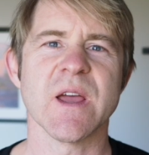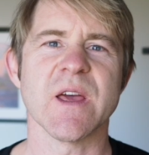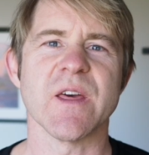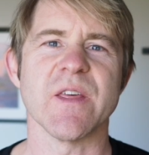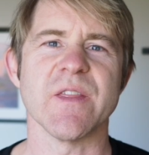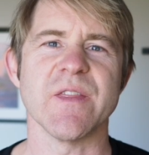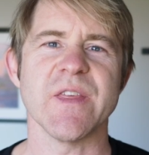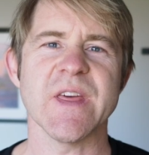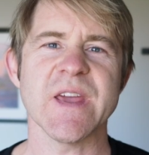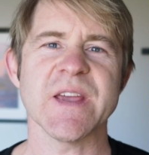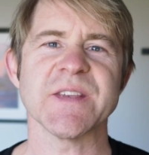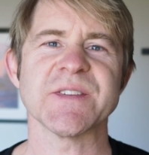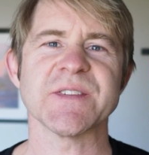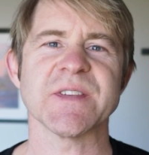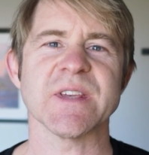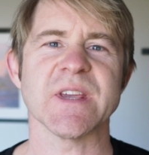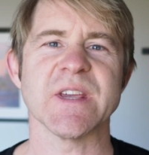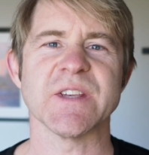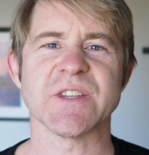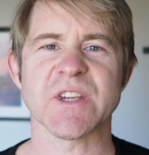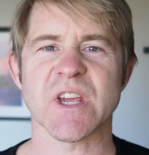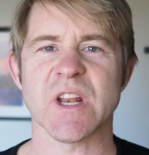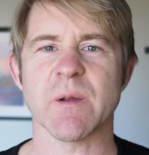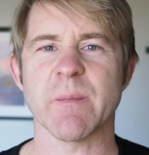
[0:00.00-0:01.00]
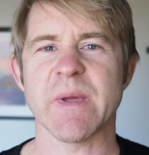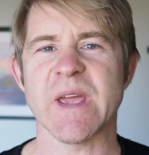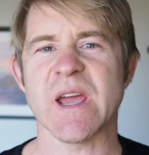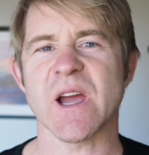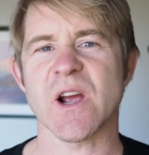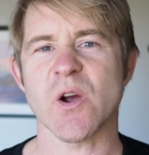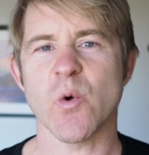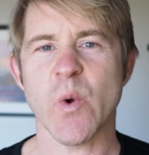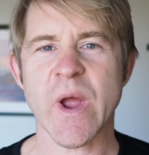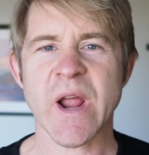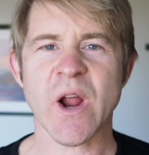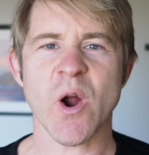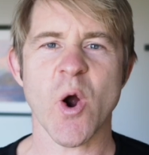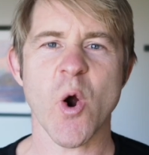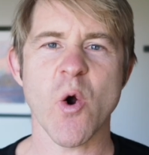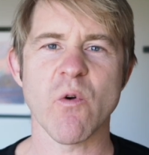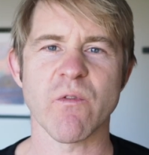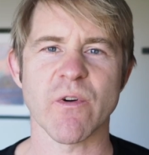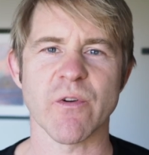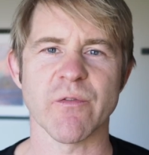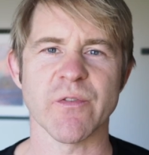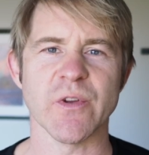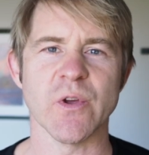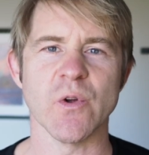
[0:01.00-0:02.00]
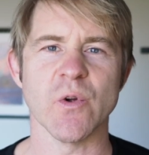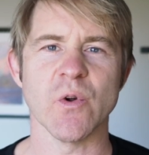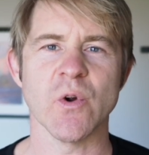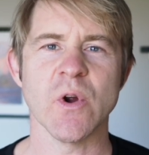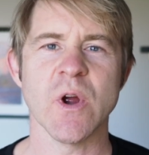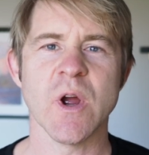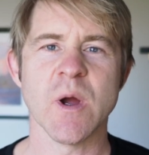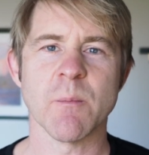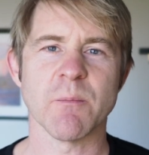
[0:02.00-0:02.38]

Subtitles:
This is going to be a quick overview,